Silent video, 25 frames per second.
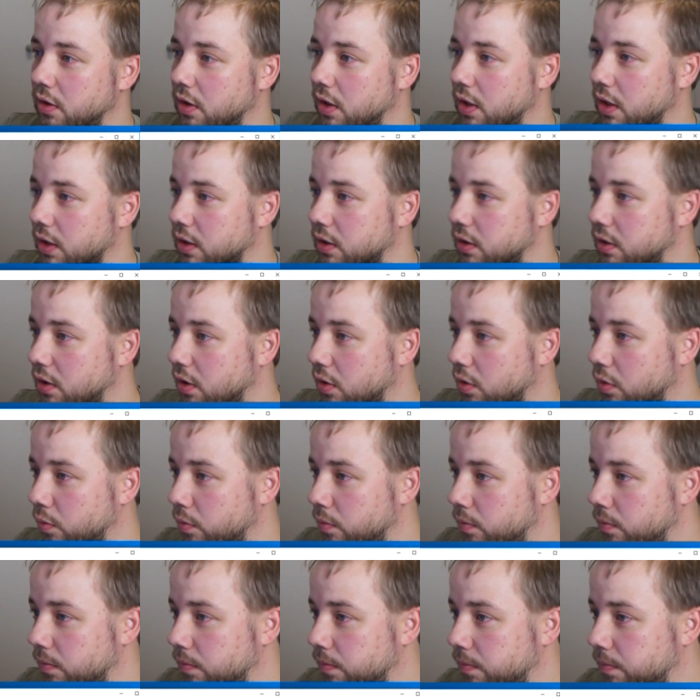I can
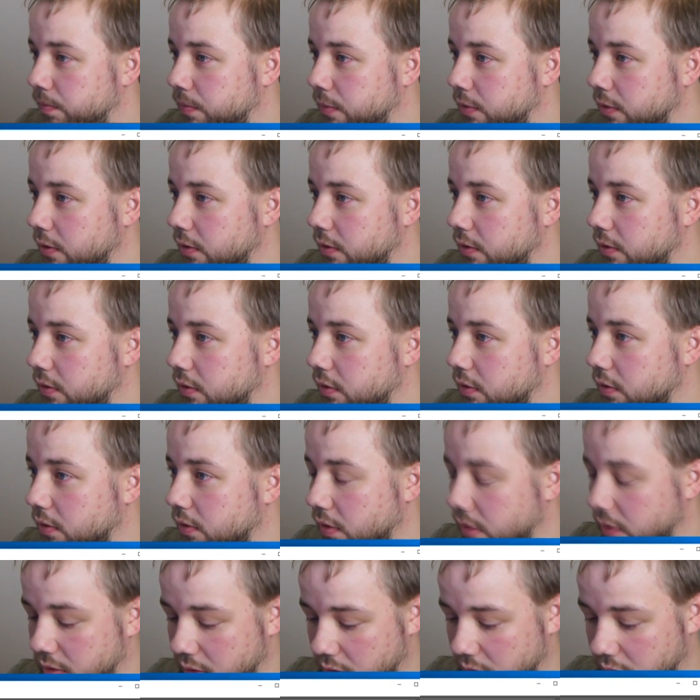now put
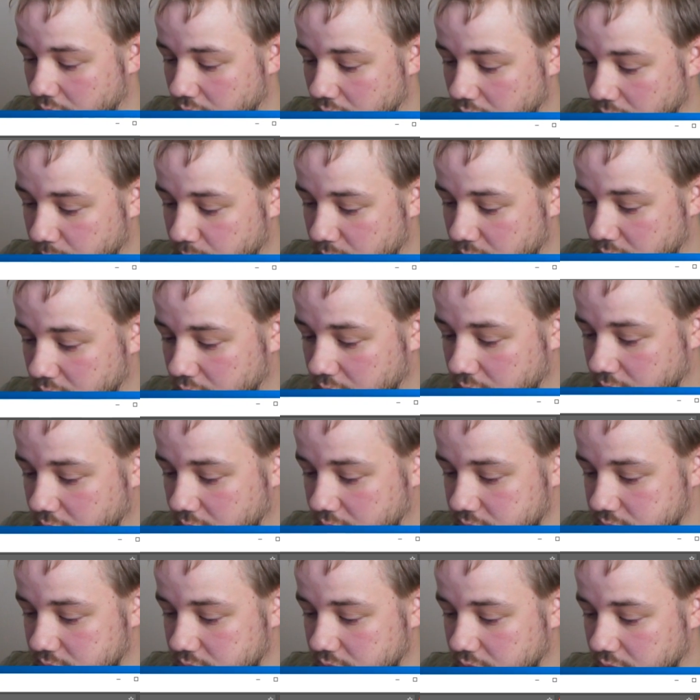the number
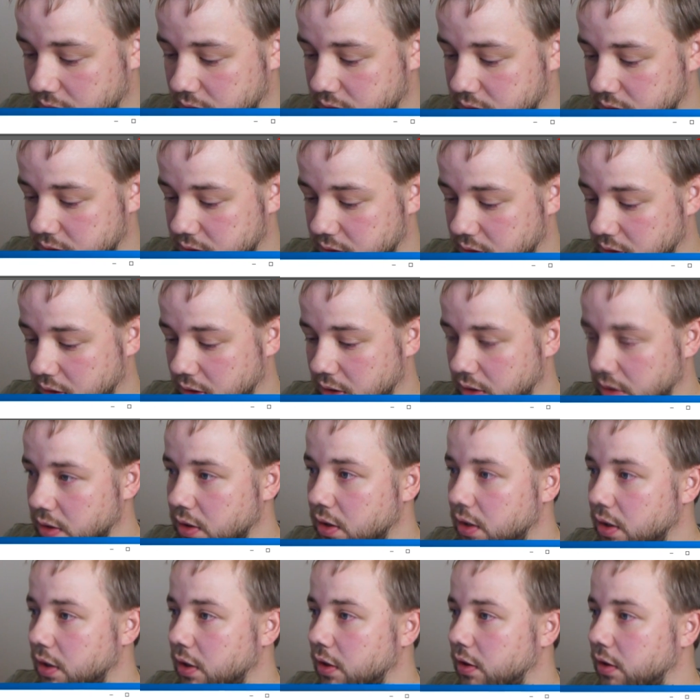here,
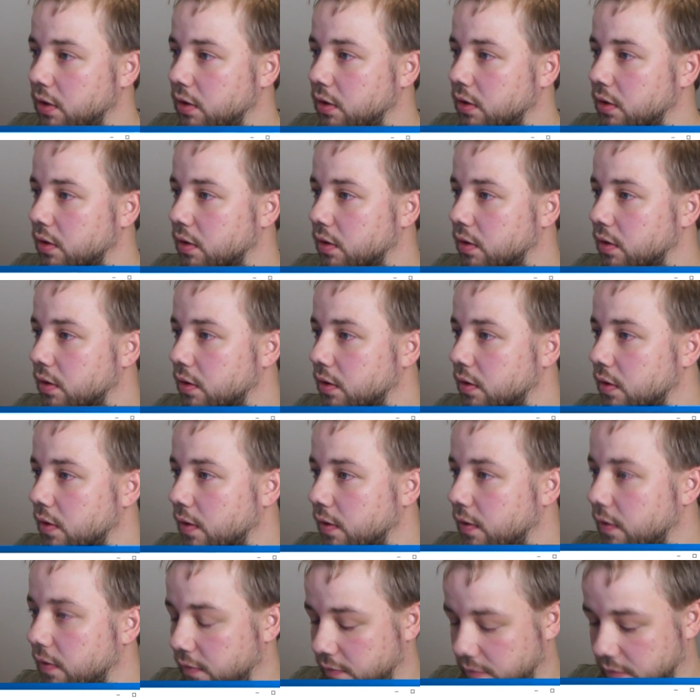
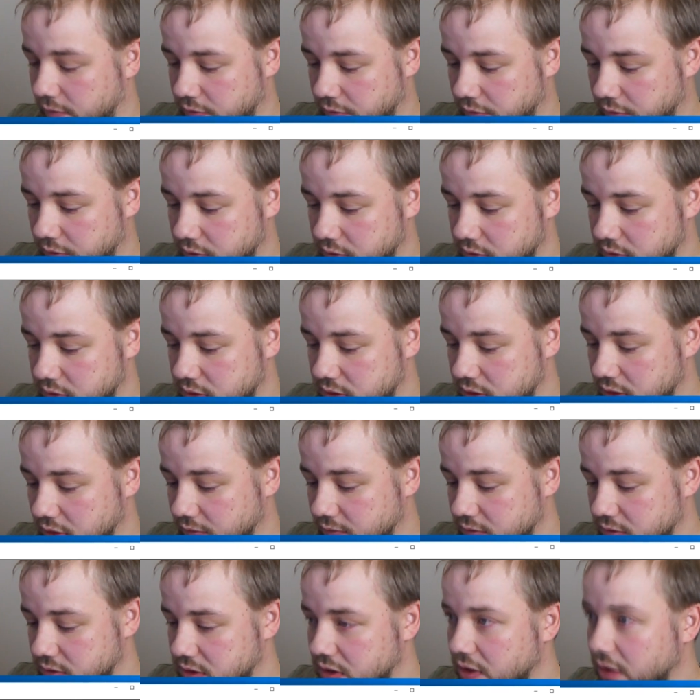
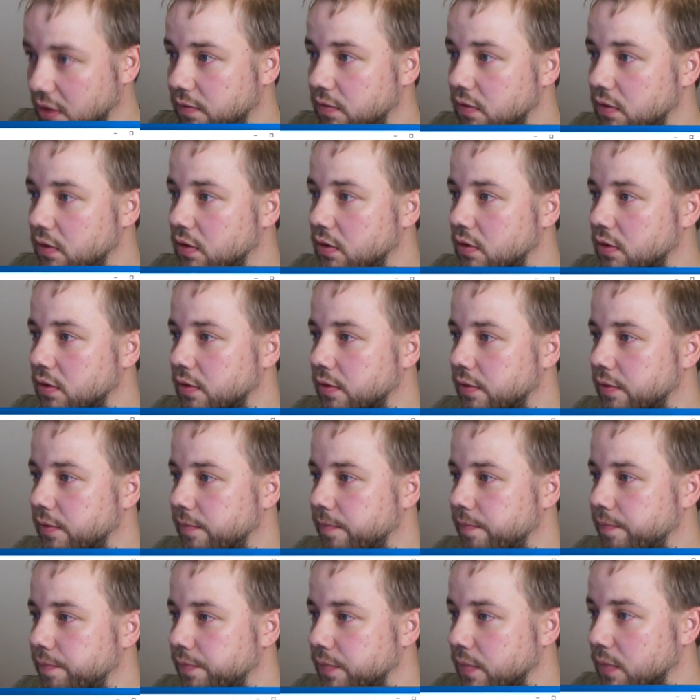
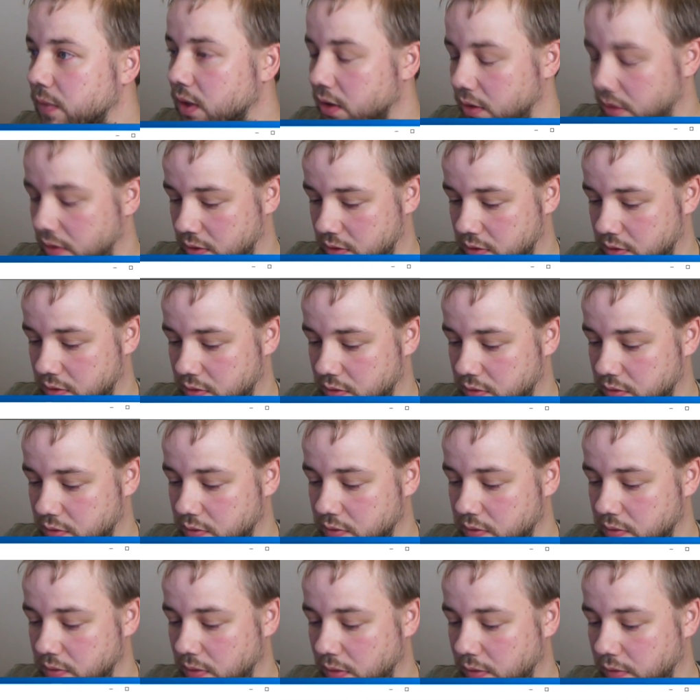
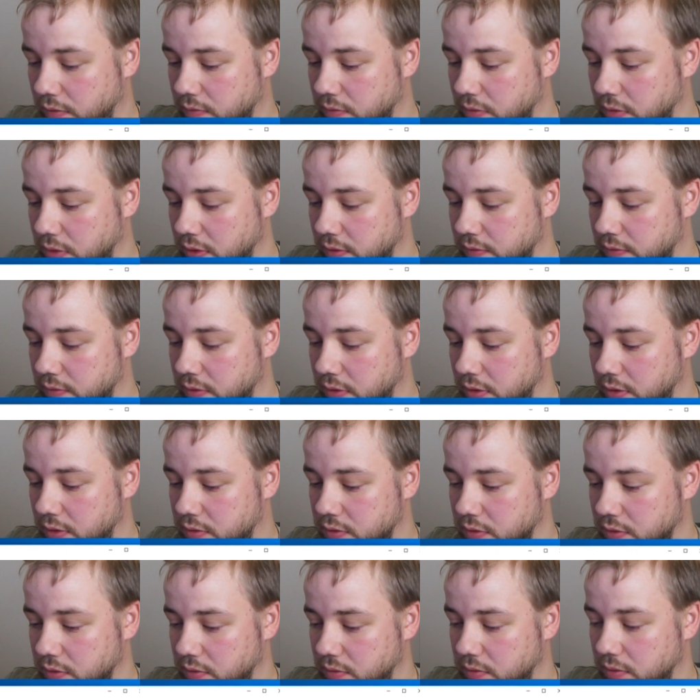
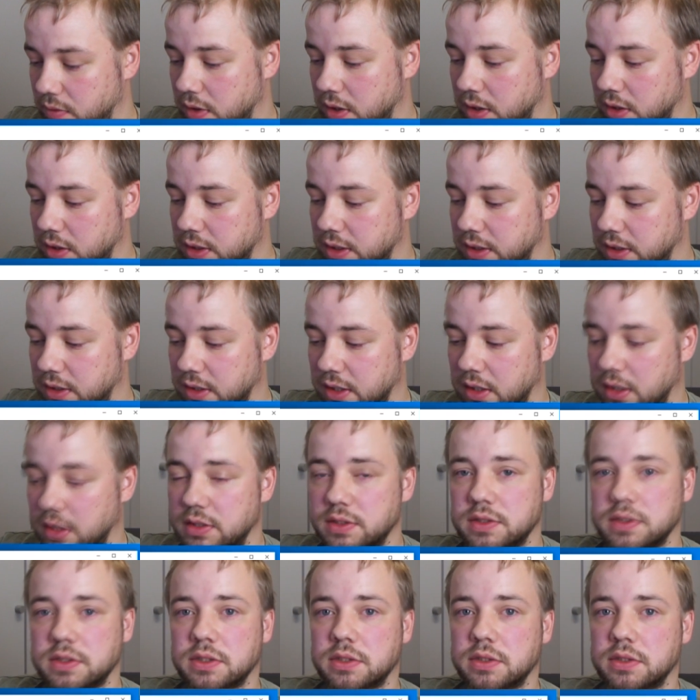699772332, and click
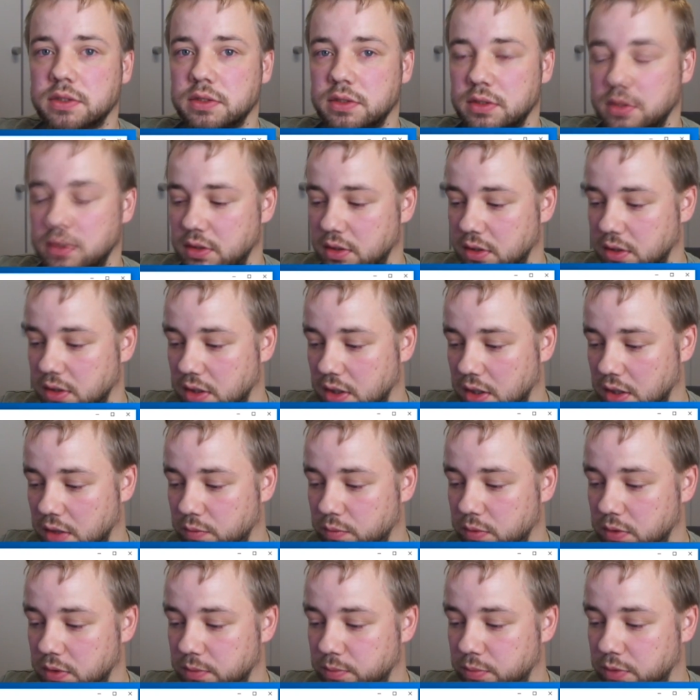next,
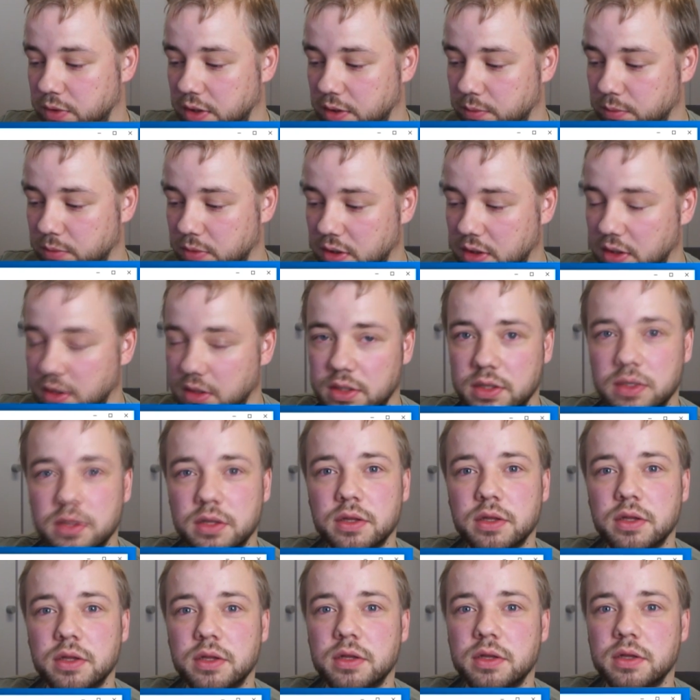and will bring me
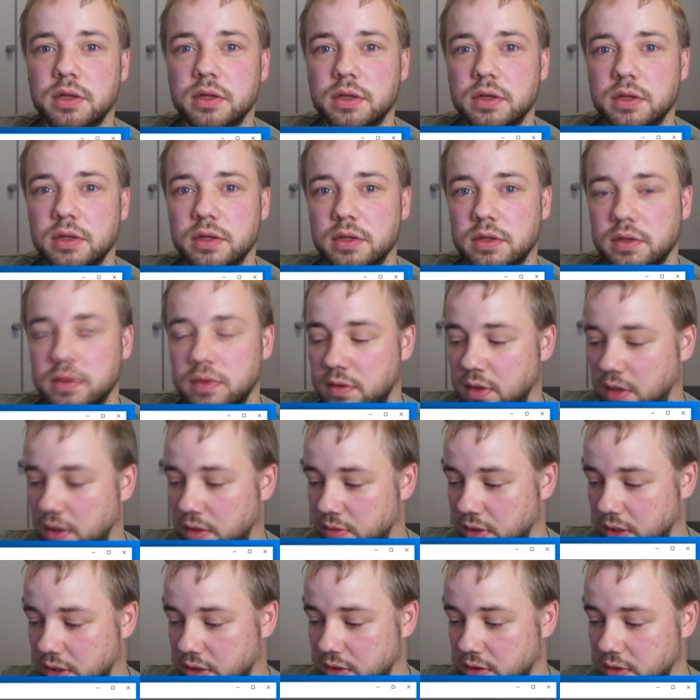
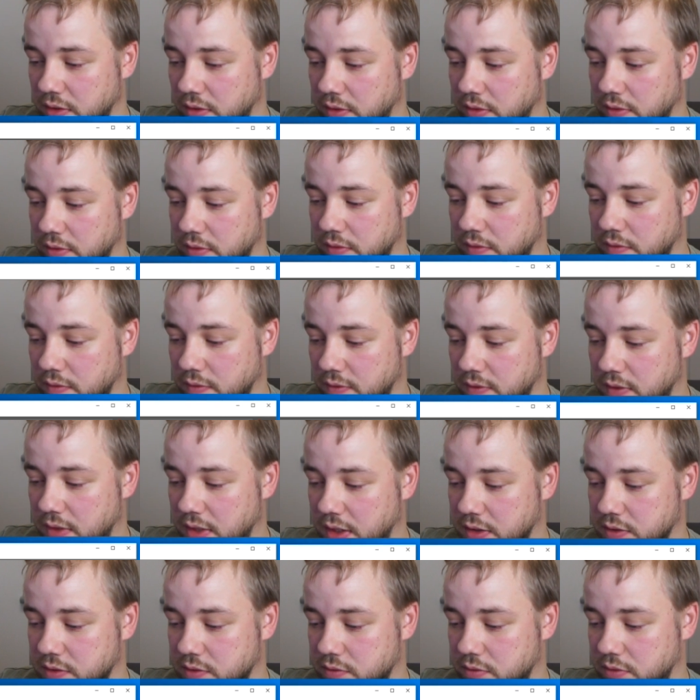directly to the
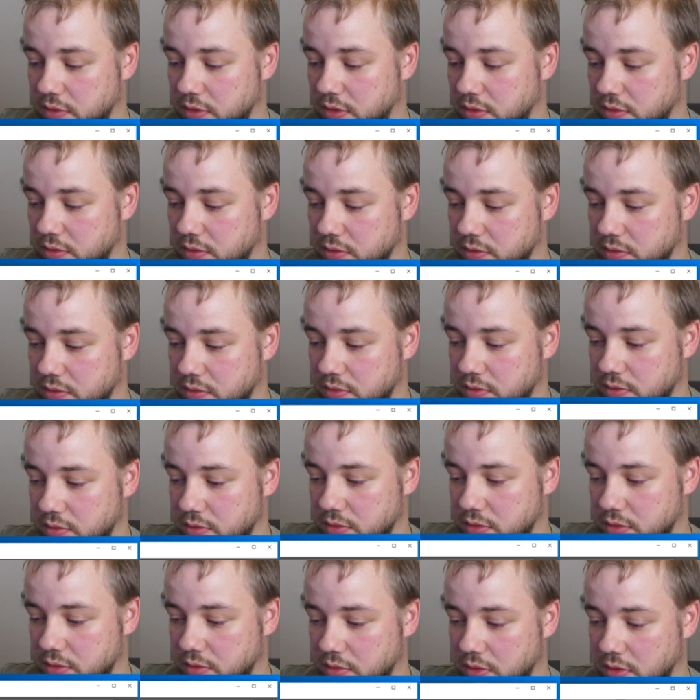next screen.
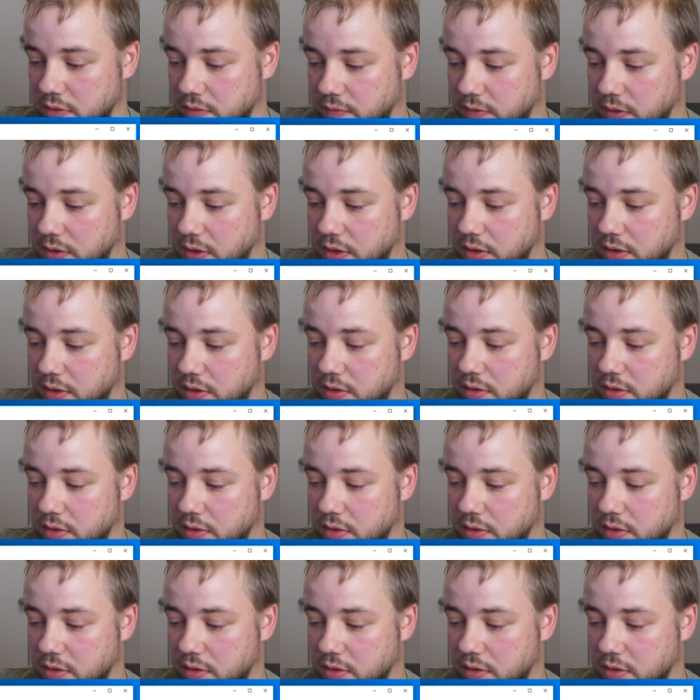So if I